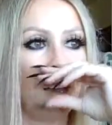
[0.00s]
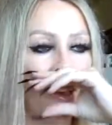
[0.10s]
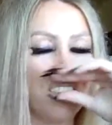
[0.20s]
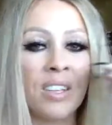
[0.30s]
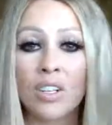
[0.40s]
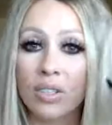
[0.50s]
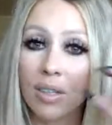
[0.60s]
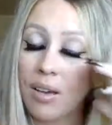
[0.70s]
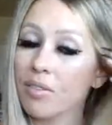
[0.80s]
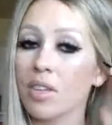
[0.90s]
And they're
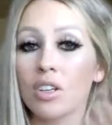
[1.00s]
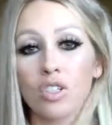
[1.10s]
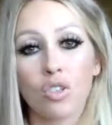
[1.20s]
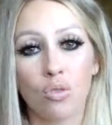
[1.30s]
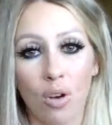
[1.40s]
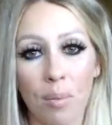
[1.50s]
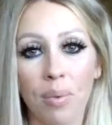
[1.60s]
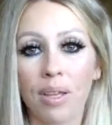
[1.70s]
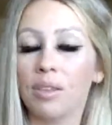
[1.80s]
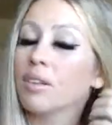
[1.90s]
left there
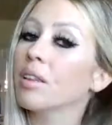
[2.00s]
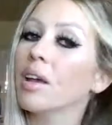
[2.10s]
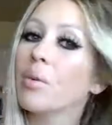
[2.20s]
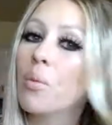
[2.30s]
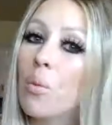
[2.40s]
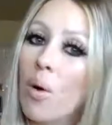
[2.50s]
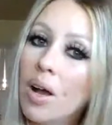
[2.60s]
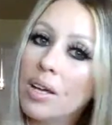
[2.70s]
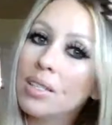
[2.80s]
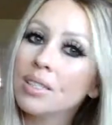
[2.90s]
tripping. They're like, what?
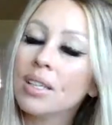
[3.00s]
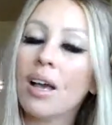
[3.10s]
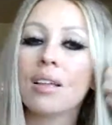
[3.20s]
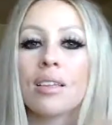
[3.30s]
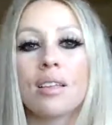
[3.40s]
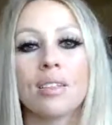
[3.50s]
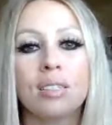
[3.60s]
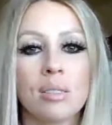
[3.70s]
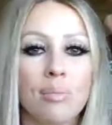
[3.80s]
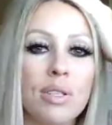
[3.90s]
I thought
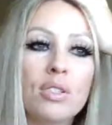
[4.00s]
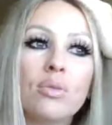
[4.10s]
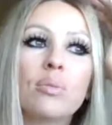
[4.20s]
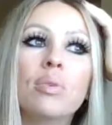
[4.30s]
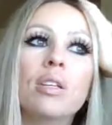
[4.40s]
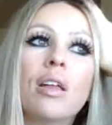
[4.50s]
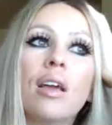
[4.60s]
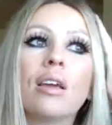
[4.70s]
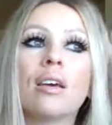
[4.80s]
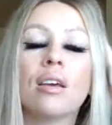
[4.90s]
this bitch would be
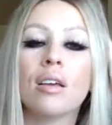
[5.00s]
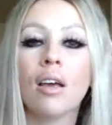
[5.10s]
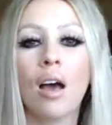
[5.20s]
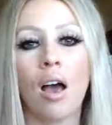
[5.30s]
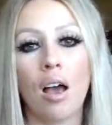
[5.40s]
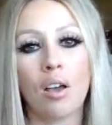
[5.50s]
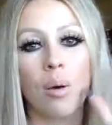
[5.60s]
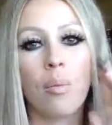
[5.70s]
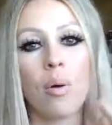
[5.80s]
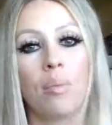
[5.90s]
like hung
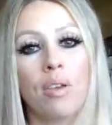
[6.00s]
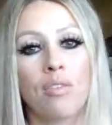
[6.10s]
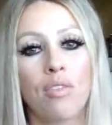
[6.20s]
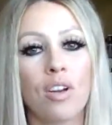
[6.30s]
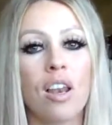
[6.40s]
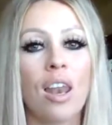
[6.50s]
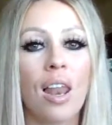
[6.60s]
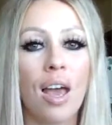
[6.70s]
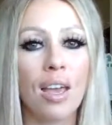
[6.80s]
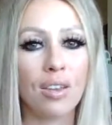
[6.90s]
up on me for
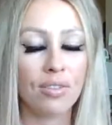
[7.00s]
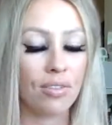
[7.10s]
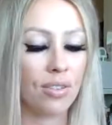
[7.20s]
life.